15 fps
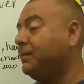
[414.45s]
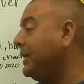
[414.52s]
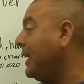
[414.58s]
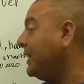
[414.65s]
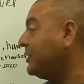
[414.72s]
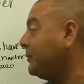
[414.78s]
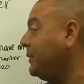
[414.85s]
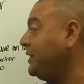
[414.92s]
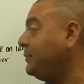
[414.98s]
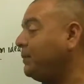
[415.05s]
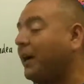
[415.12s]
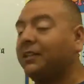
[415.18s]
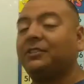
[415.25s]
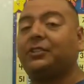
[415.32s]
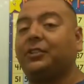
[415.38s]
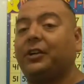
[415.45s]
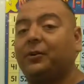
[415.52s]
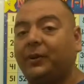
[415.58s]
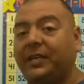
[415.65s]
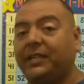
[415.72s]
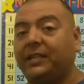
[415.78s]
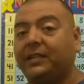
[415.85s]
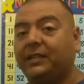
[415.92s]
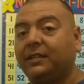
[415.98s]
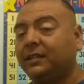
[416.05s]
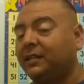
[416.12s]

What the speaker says: It has to be sponsored already.